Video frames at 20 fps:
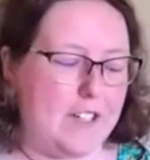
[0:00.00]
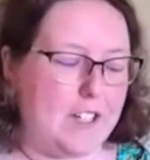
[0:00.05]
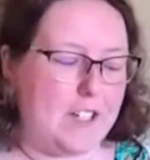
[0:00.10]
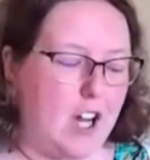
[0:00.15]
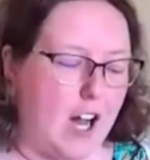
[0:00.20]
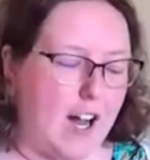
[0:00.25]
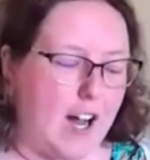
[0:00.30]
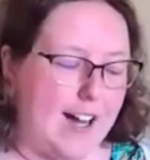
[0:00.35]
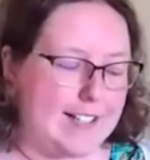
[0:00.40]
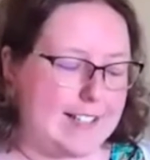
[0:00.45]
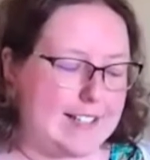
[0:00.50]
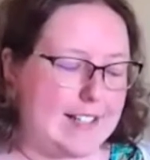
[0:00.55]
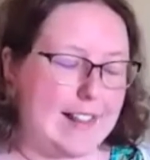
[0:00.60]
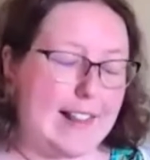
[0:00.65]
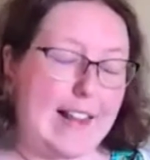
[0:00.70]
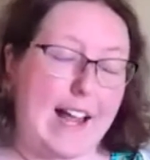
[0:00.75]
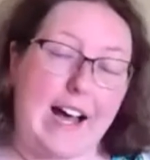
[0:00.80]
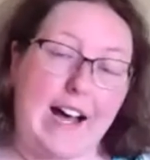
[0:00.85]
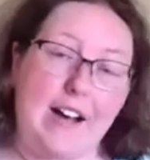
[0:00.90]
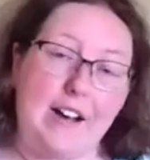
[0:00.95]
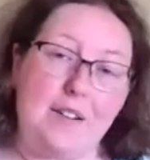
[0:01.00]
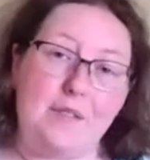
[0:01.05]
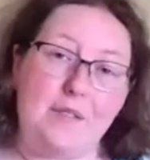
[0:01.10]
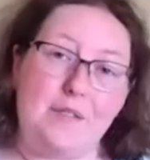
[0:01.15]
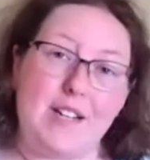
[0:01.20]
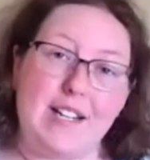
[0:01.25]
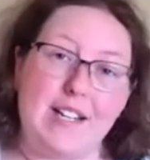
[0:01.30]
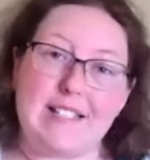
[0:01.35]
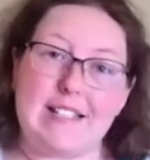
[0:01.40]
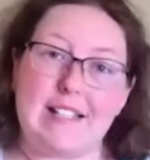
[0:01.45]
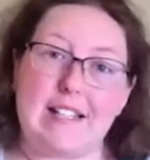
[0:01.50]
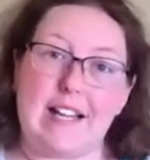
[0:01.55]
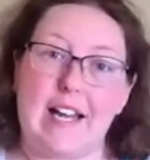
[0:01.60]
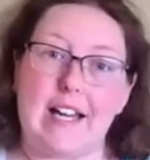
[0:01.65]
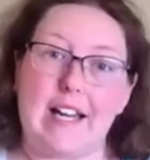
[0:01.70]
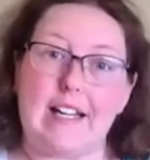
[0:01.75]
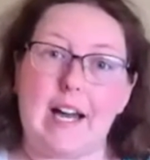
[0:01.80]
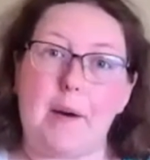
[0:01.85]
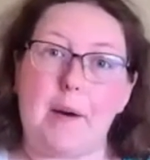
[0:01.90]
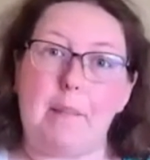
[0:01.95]
God's love is
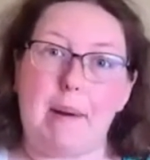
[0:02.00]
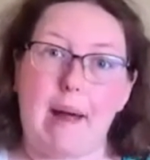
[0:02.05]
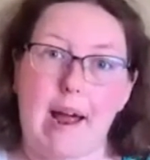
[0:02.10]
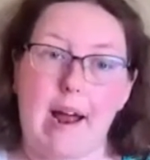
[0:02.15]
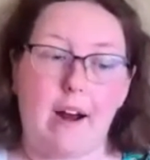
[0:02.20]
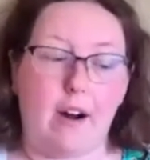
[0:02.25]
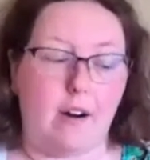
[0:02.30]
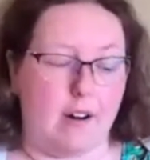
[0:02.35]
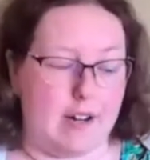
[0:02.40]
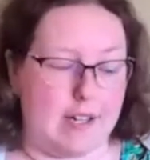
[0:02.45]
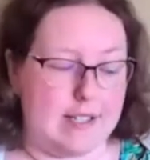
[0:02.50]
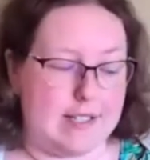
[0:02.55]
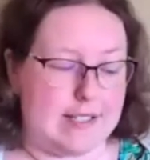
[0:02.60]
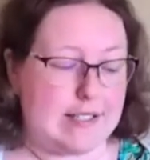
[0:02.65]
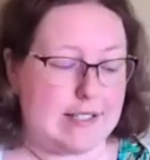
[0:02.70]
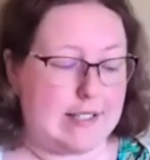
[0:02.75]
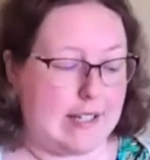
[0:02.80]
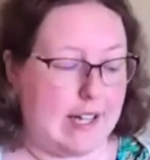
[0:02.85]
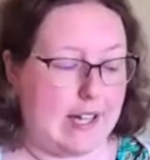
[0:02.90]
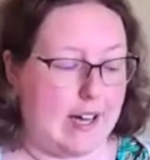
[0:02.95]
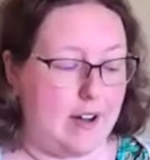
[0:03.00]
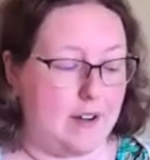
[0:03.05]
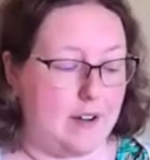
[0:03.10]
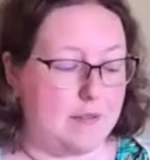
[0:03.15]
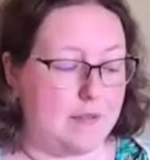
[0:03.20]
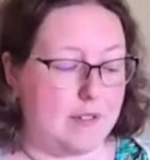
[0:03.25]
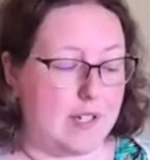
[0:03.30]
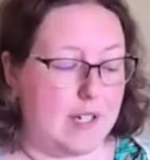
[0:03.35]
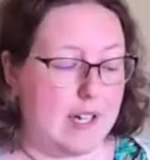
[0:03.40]
like a parent's love.